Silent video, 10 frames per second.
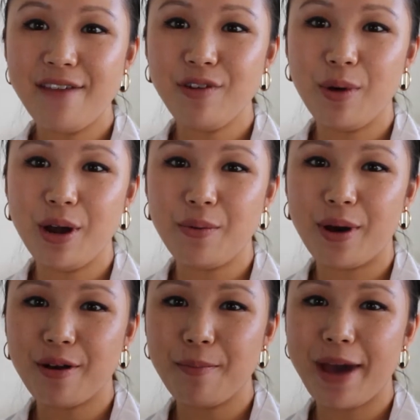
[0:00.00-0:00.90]
Hey everyone,
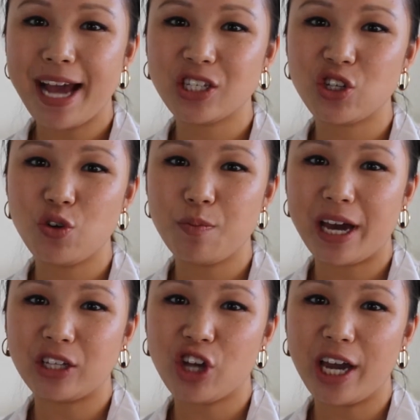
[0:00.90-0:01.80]
welcome back to
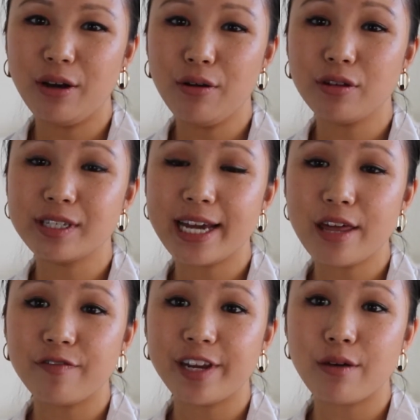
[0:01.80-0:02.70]
my channel. So
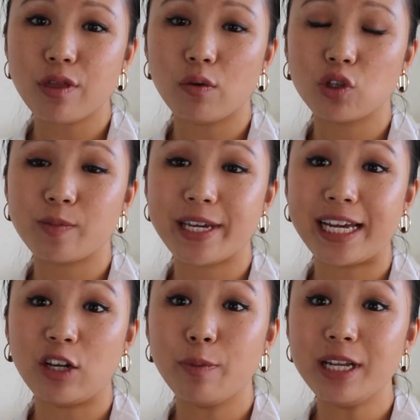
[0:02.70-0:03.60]
today's video is going to
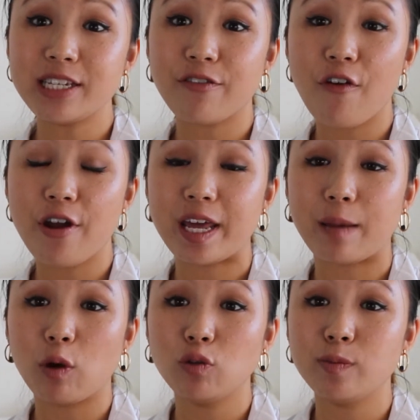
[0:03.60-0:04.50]
be a little bit different and
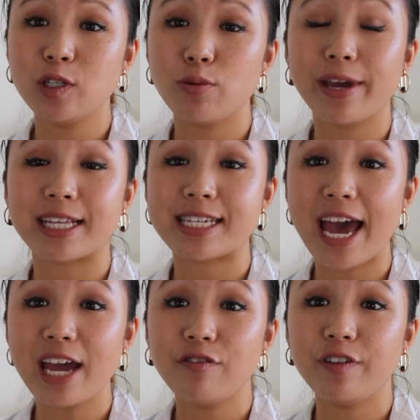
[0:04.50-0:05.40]
I'm going to be doing a
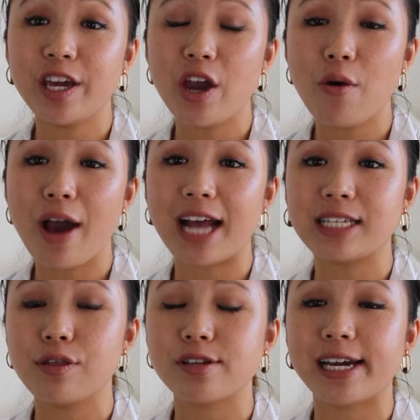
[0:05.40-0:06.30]
tag video,
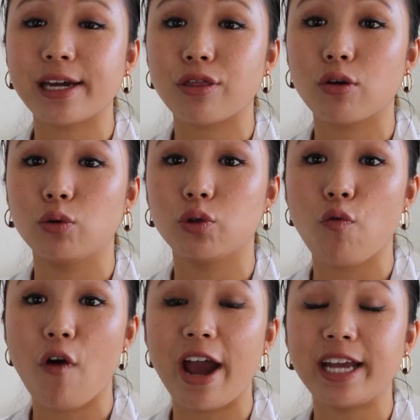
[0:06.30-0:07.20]
and this tag is called the
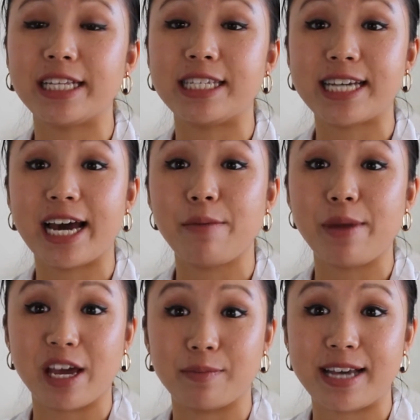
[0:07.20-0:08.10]
Ride and Die
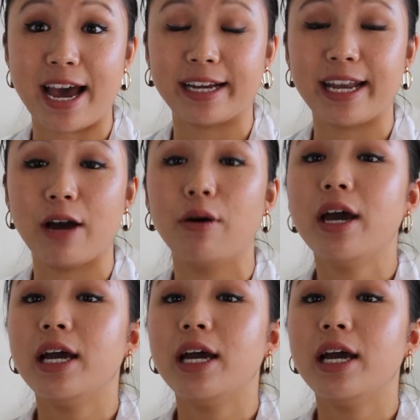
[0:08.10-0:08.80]
makeup tag. Now